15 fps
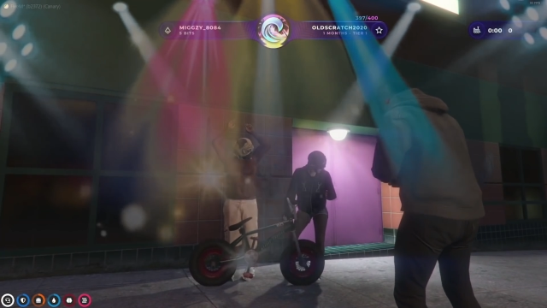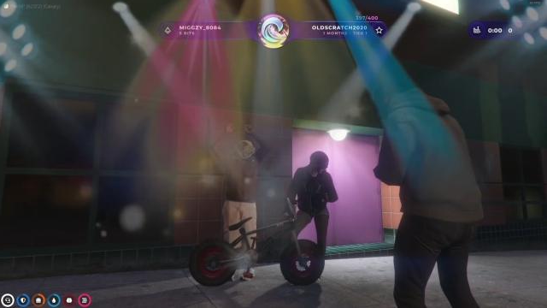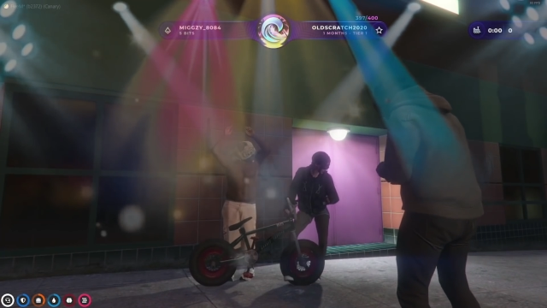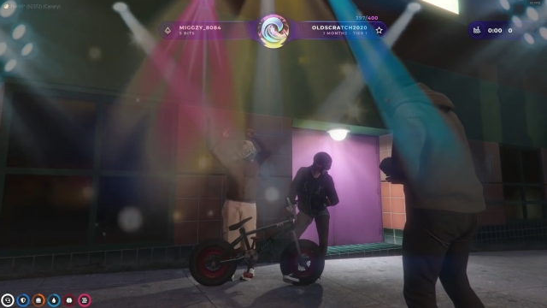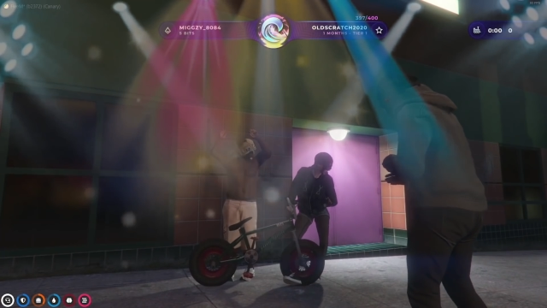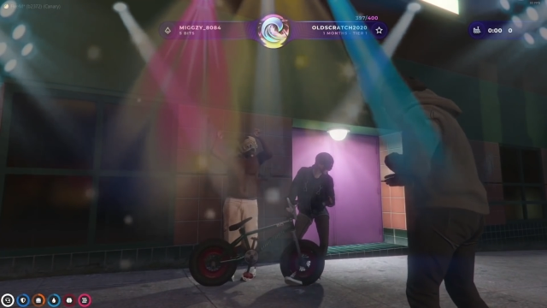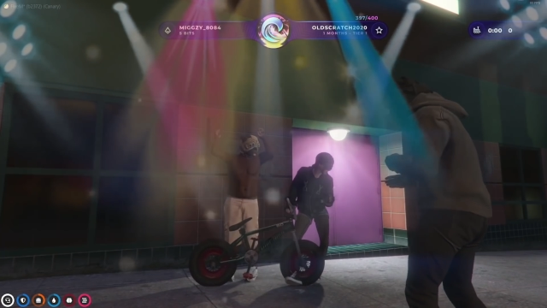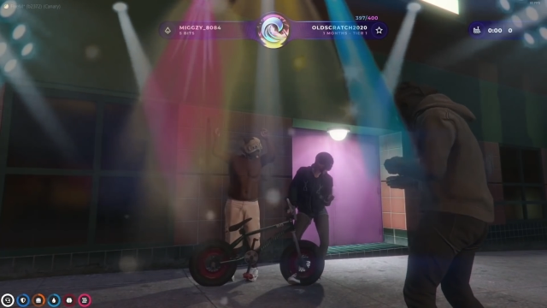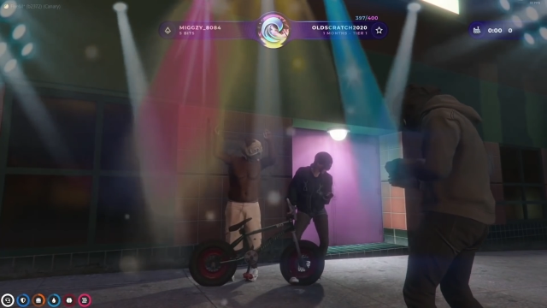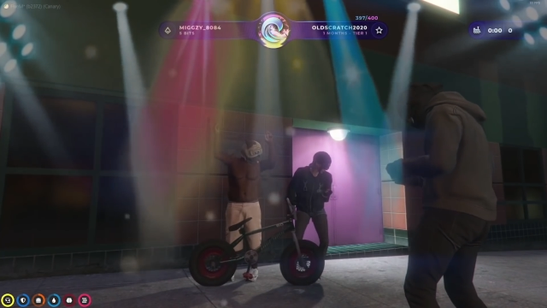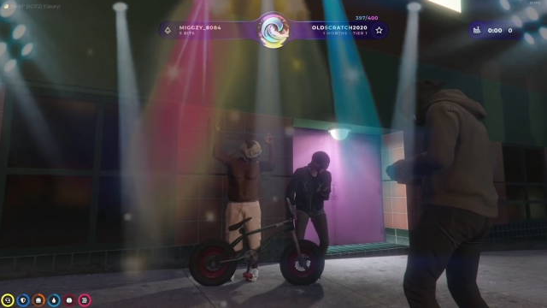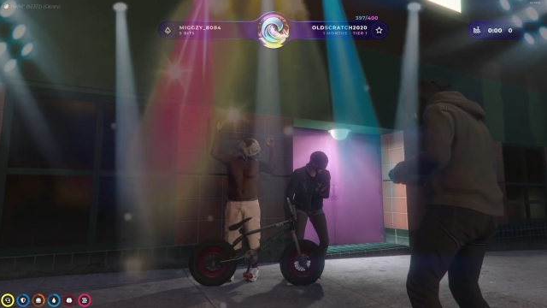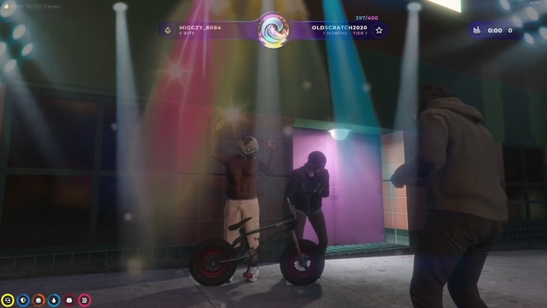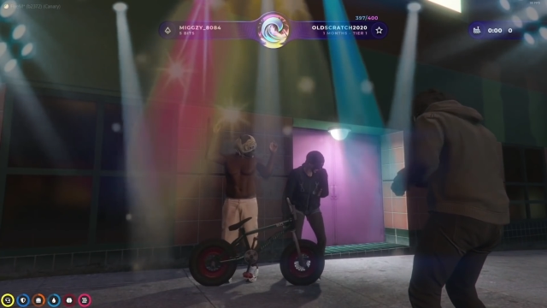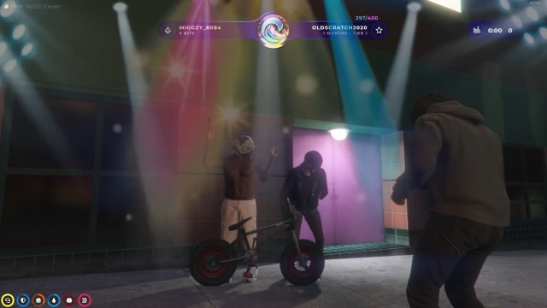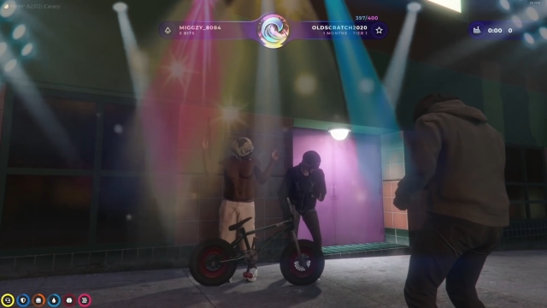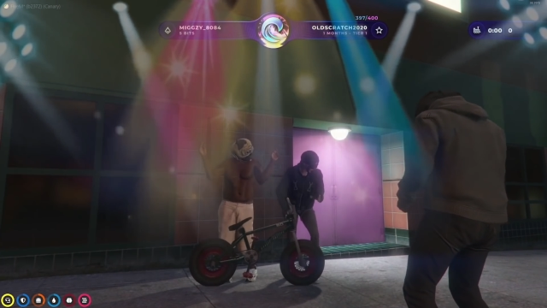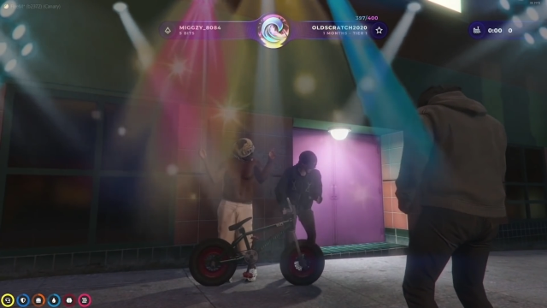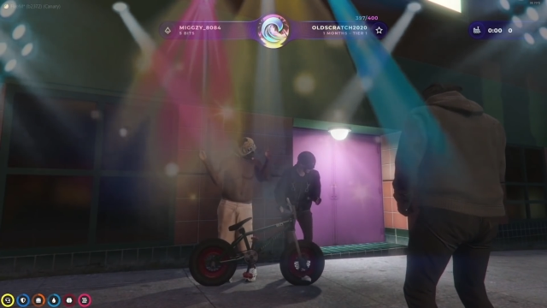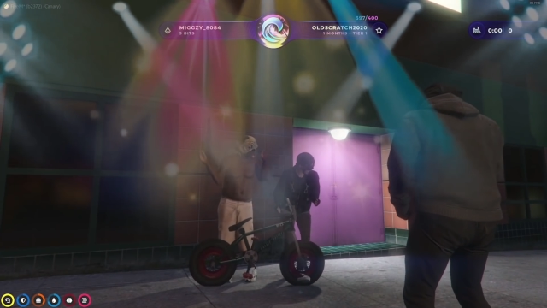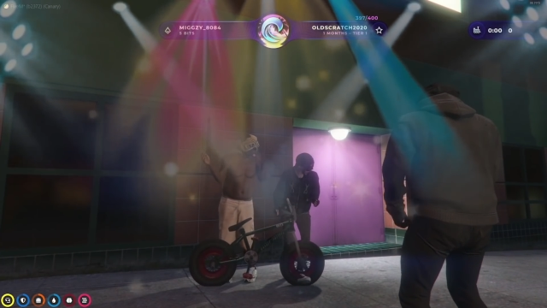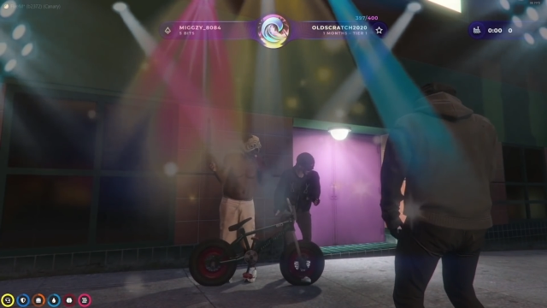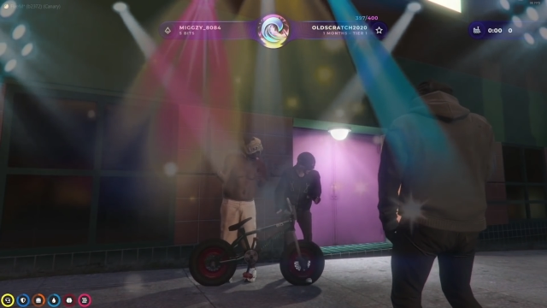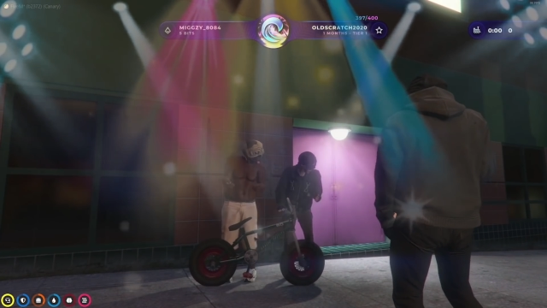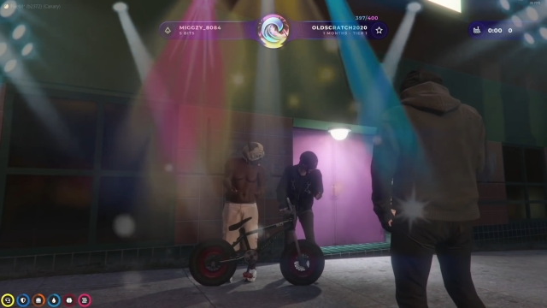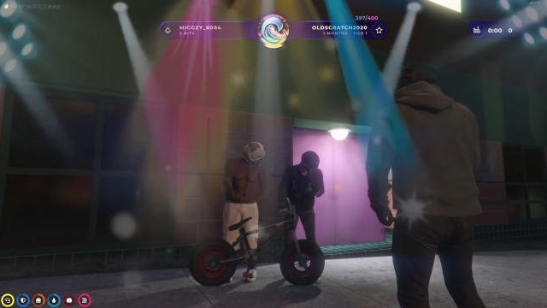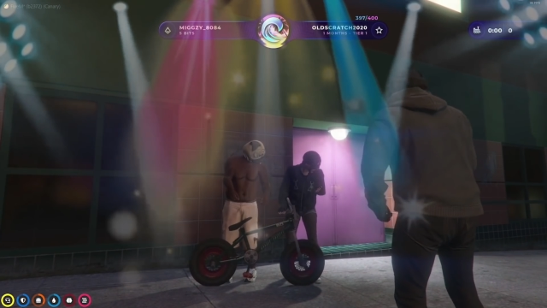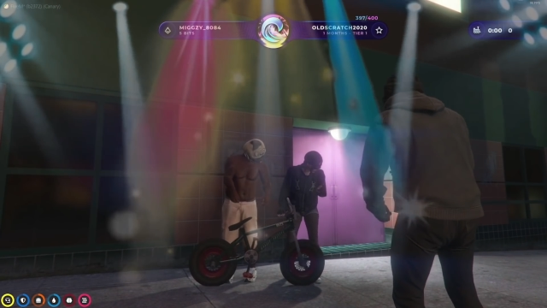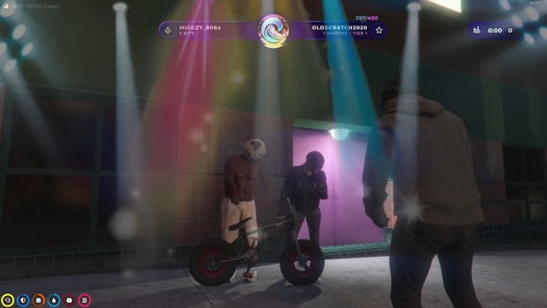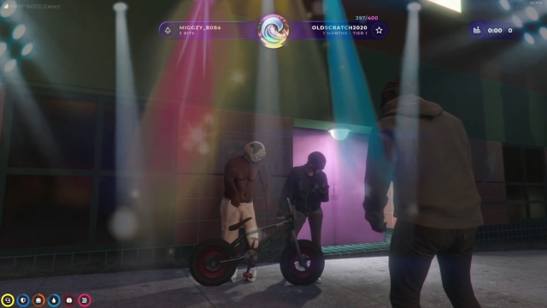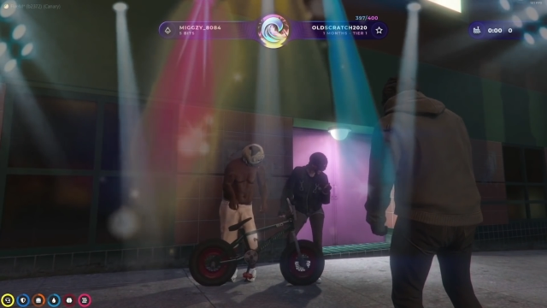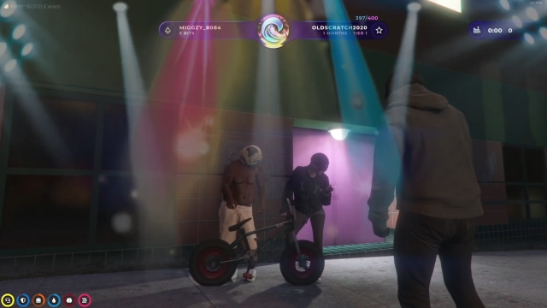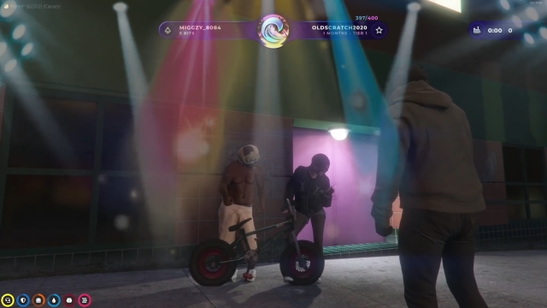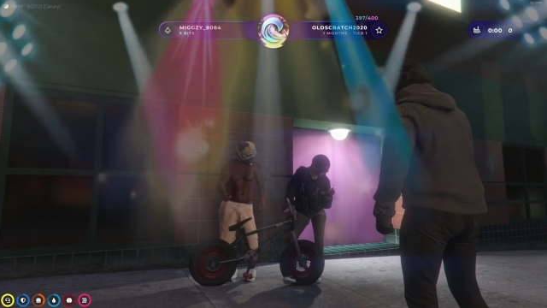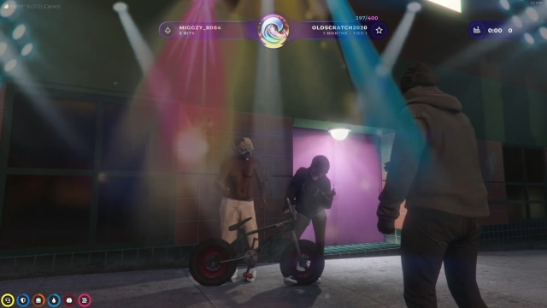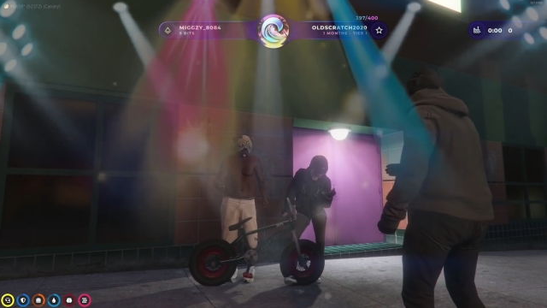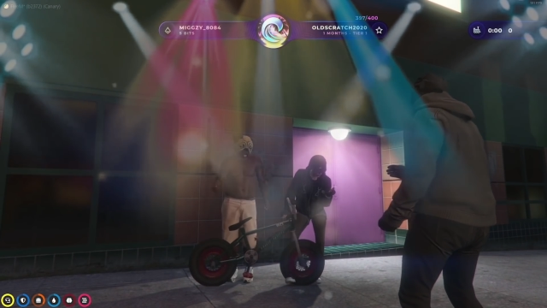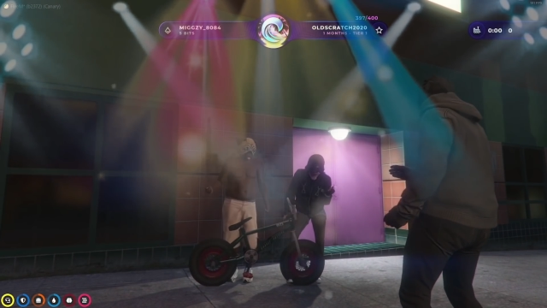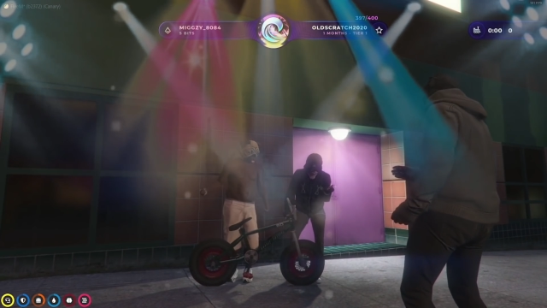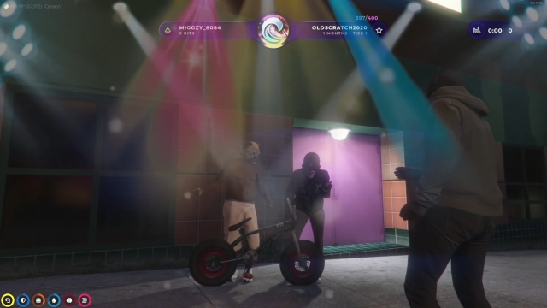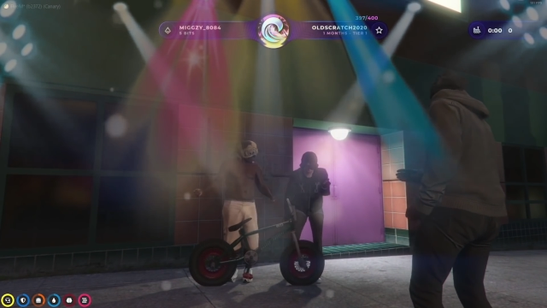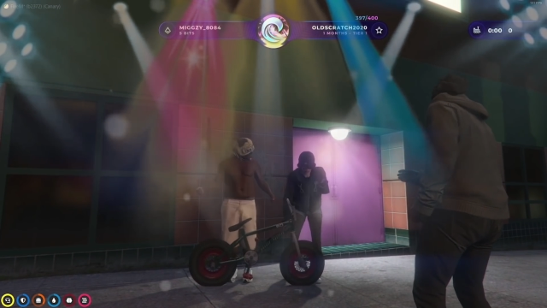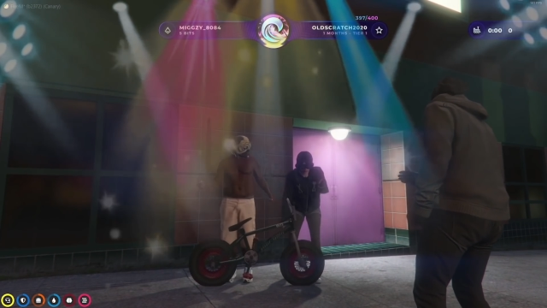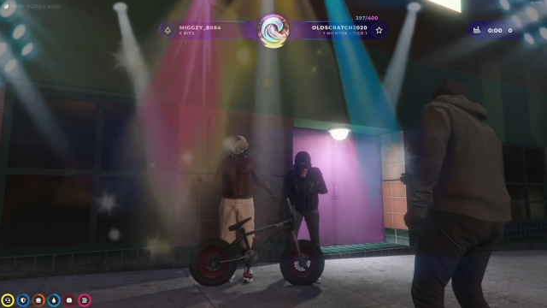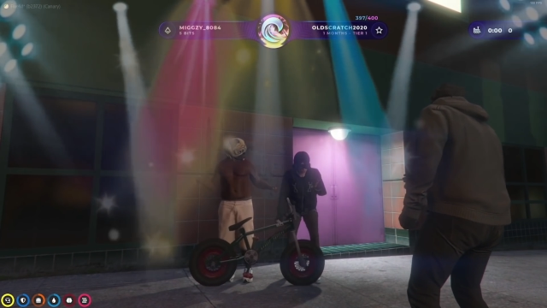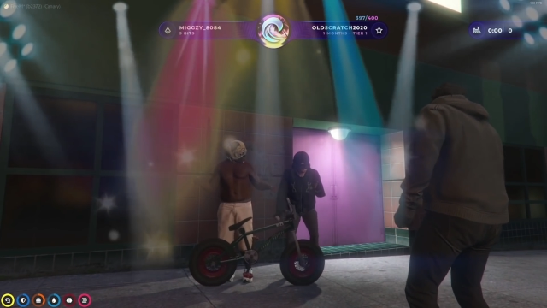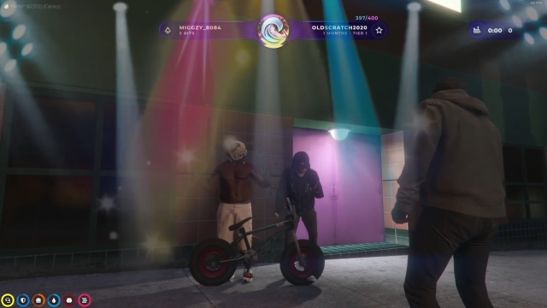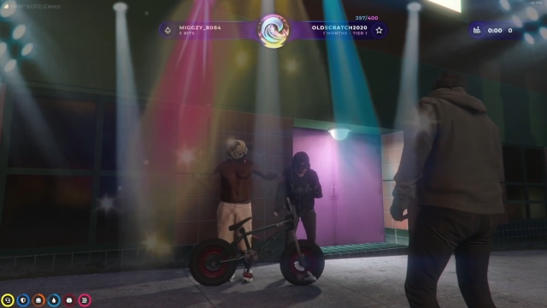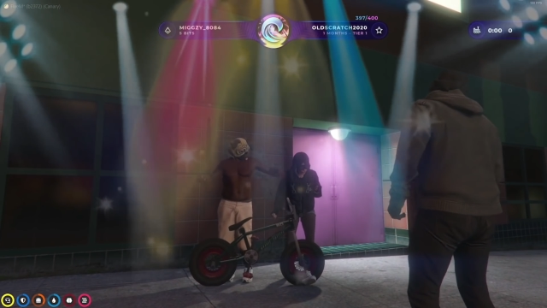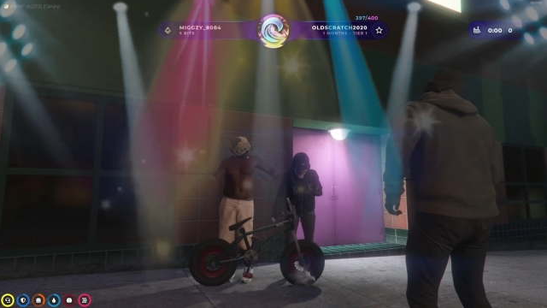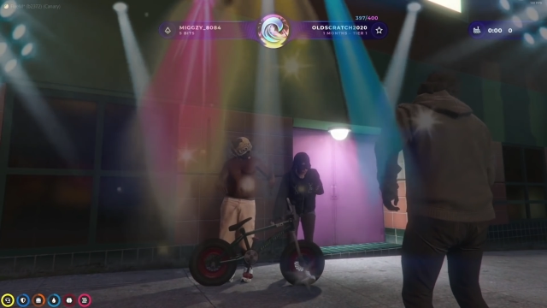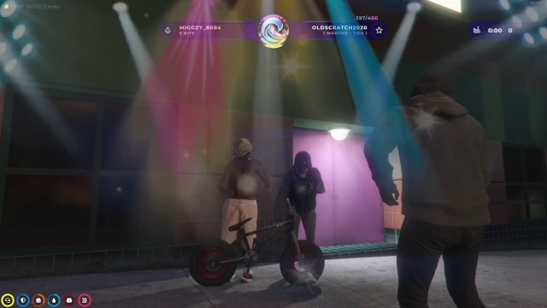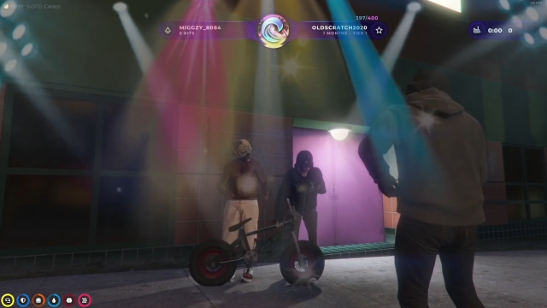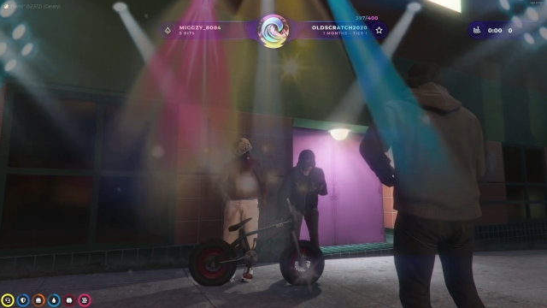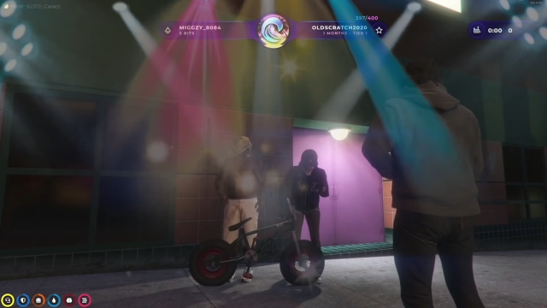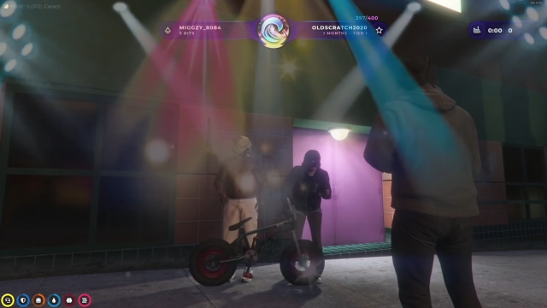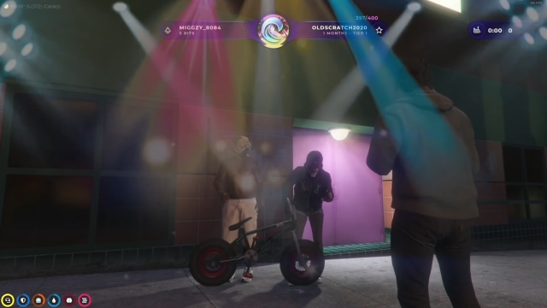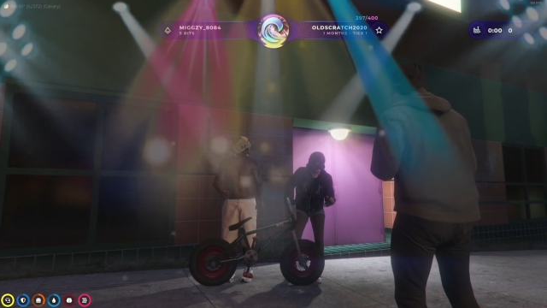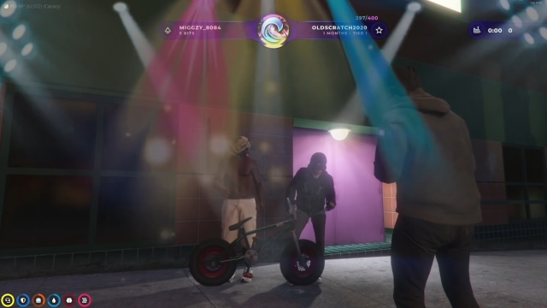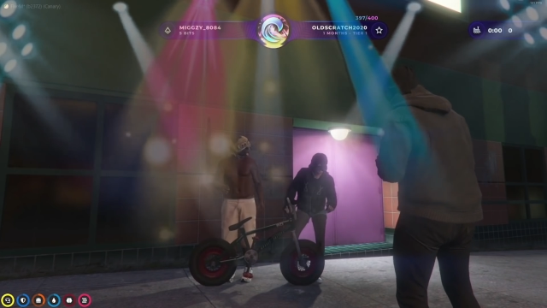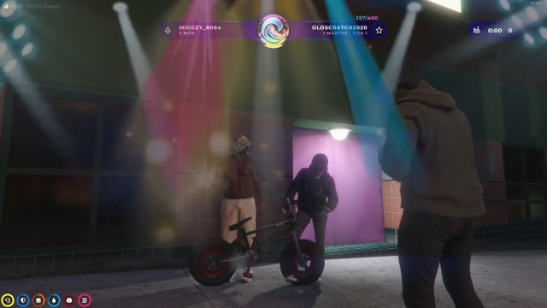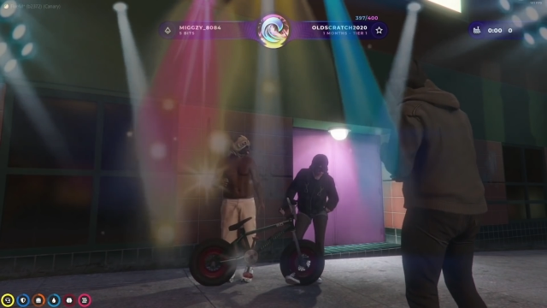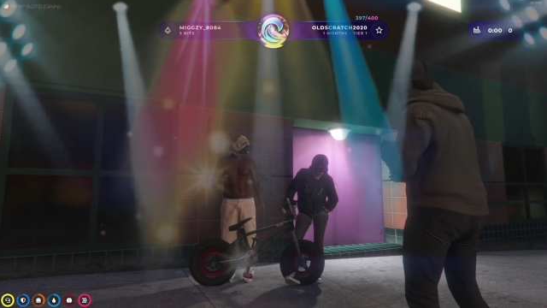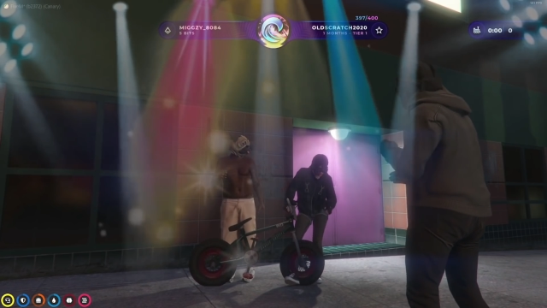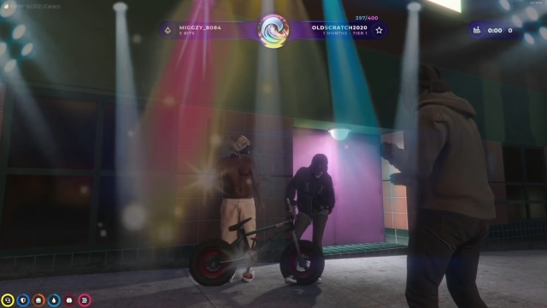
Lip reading: Nobody's mouth can be seen.